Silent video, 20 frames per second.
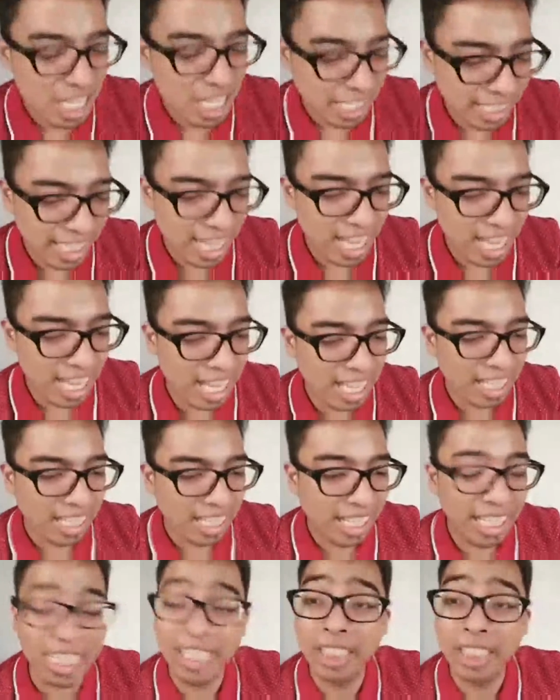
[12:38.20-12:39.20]
Yeah,
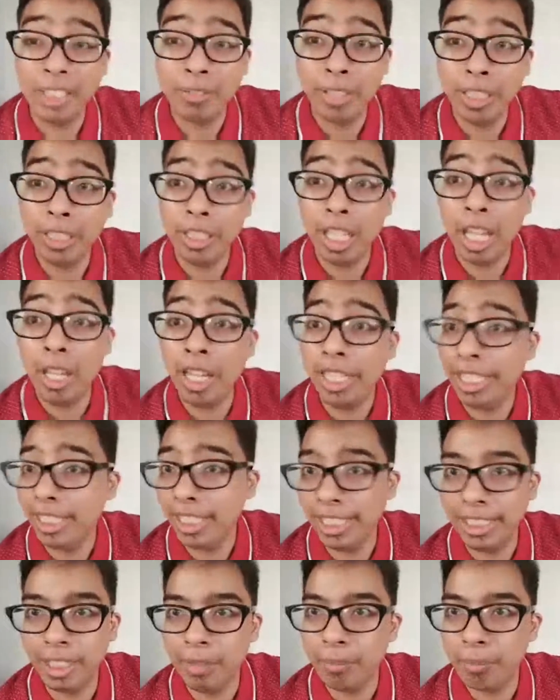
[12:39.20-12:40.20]
and it's a
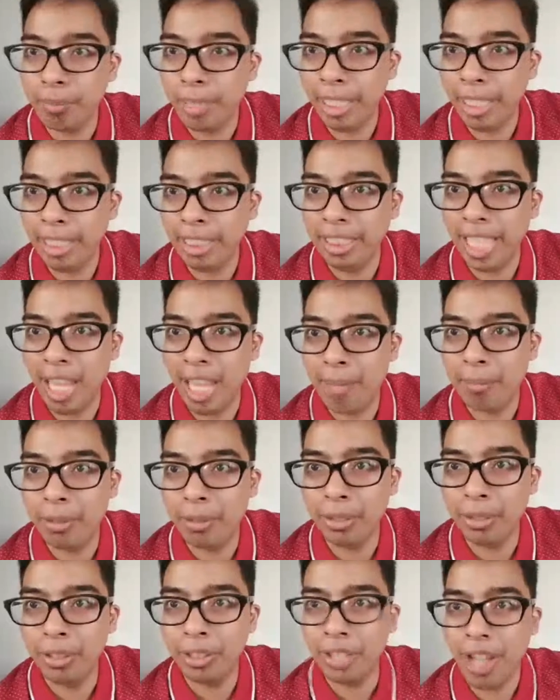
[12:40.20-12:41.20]
pretty damn
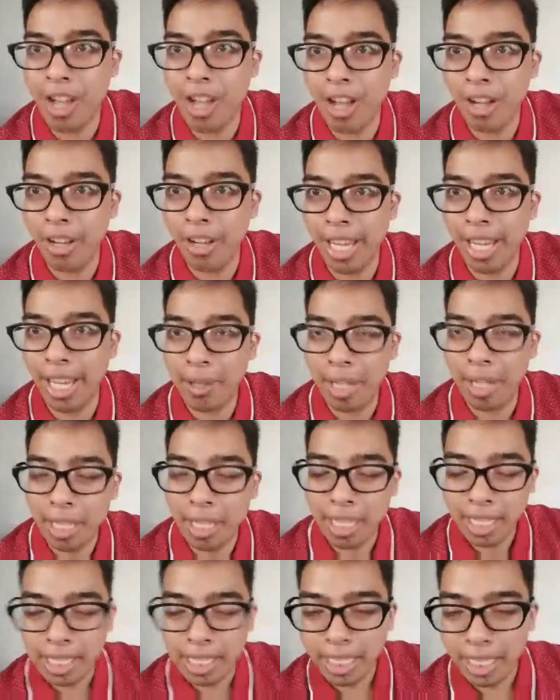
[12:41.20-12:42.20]
good song,
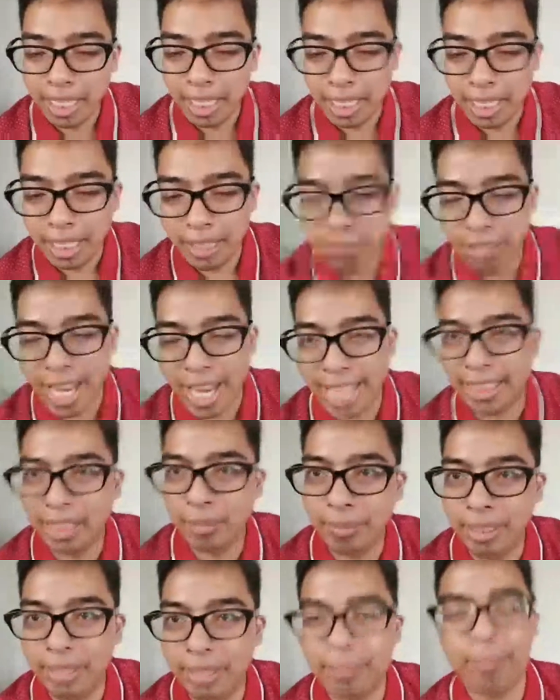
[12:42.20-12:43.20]
if you ask
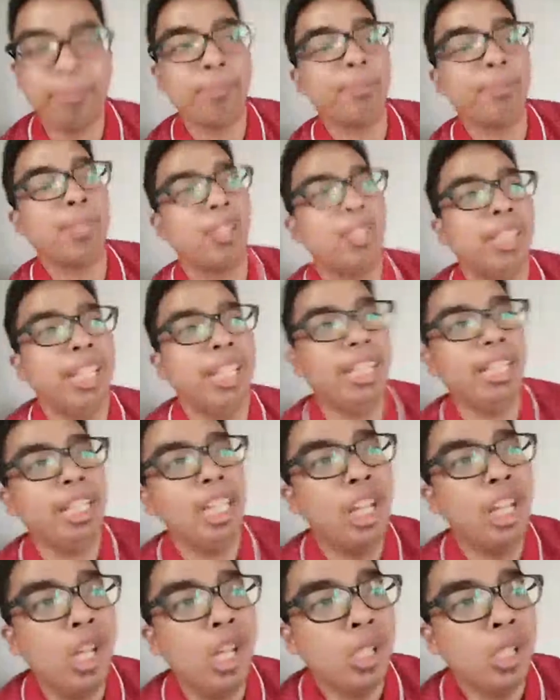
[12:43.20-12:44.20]
me. Okay,
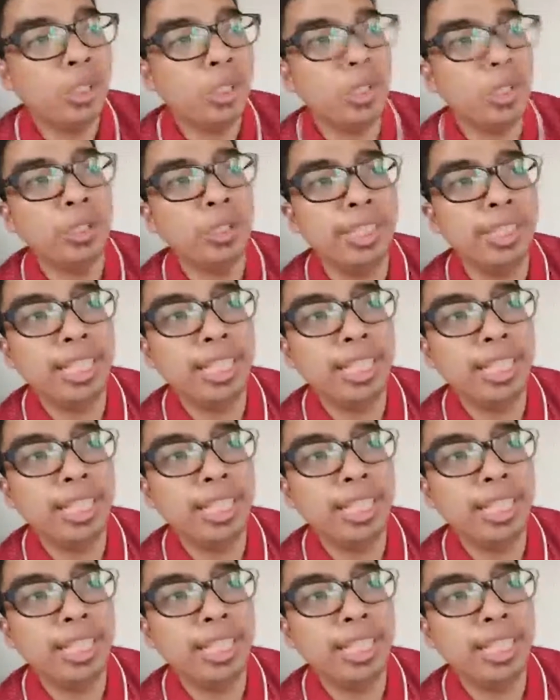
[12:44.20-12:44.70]
so